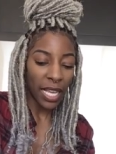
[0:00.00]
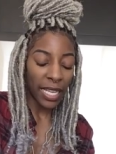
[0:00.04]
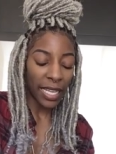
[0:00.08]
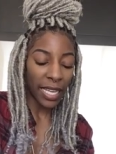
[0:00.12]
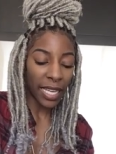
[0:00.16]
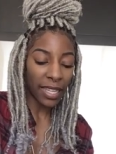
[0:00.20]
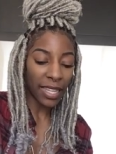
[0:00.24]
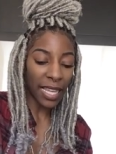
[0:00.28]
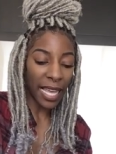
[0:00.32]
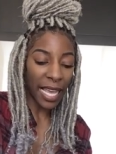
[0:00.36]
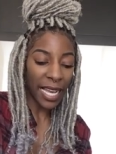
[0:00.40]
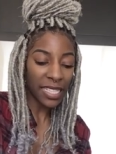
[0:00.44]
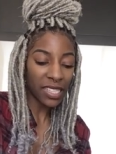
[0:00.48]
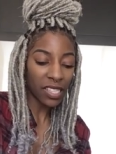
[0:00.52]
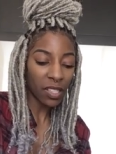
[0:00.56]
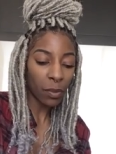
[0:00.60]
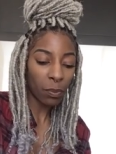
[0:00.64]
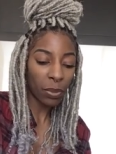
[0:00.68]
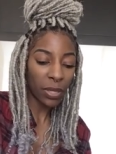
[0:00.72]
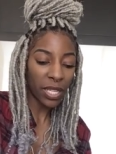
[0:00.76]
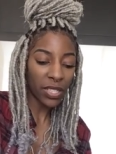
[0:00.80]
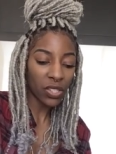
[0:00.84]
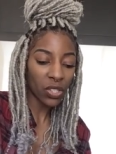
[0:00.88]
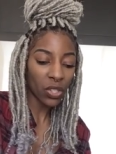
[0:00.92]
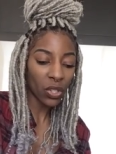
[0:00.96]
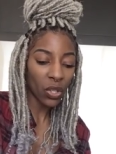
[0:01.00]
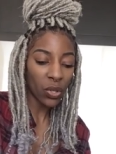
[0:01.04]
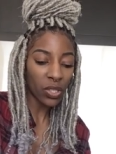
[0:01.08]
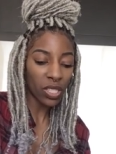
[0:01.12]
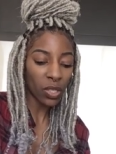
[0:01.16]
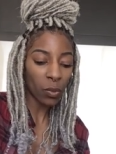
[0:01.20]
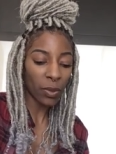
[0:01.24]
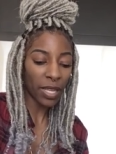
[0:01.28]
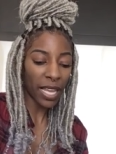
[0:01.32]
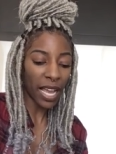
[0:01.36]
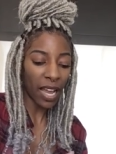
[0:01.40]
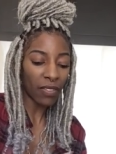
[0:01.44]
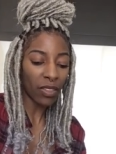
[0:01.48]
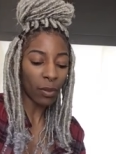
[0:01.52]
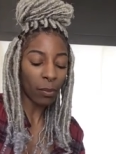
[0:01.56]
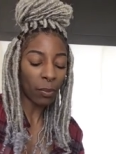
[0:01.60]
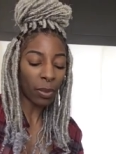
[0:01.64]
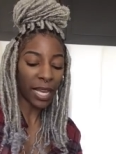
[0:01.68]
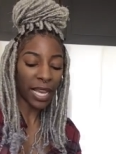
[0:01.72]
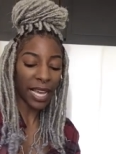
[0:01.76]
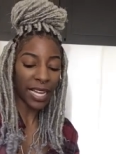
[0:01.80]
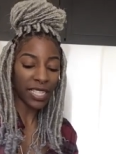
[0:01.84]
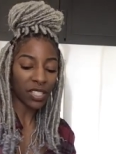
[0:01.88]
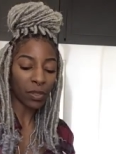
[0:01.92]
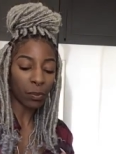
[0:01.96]
Yeah, the Ace of Pentacles and we have the
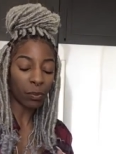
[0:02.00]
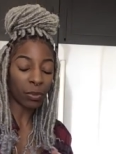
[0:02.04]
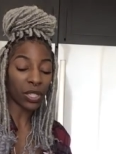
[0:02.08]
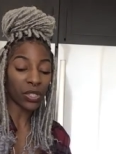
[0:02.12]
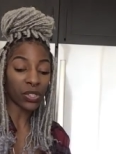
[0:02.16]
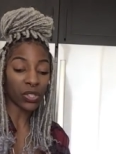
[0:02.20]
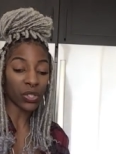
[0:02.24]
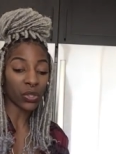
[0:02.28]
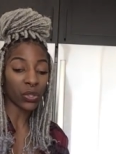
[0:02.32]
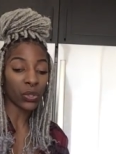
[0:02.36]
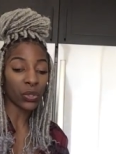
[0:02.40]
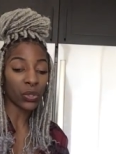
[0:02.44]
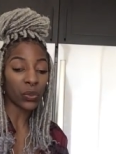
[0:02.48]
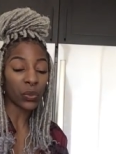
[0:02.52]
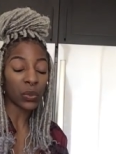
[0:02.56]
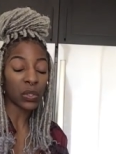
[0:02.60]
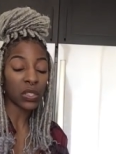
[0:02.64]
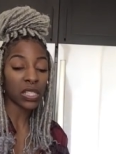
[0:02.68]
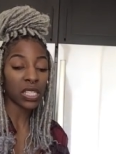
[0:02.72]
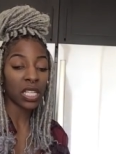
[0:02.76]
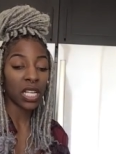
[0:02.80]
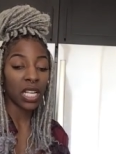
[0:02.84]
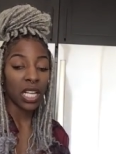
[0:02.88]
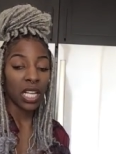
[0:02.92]
Page of Pentacles.